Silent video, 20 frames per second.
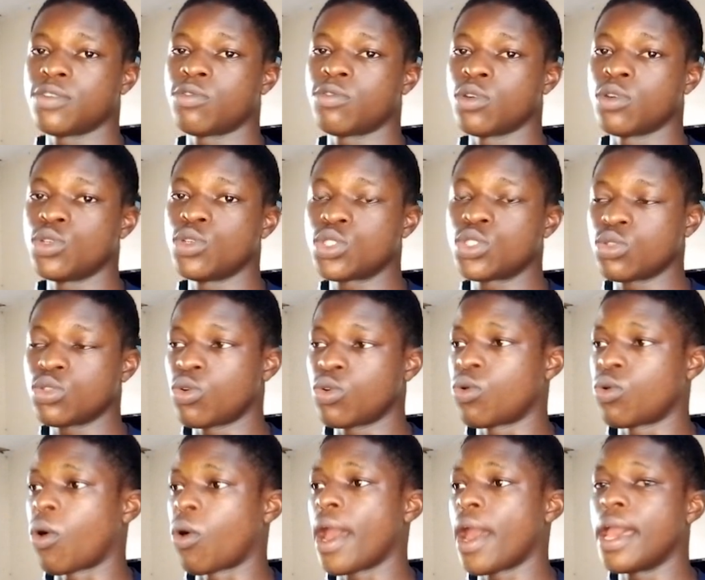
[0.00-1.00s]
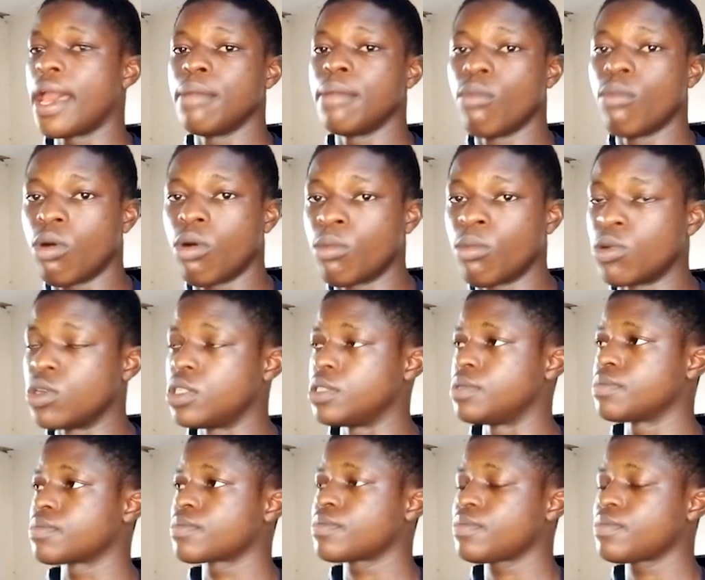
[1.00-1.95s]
for you to earn more money,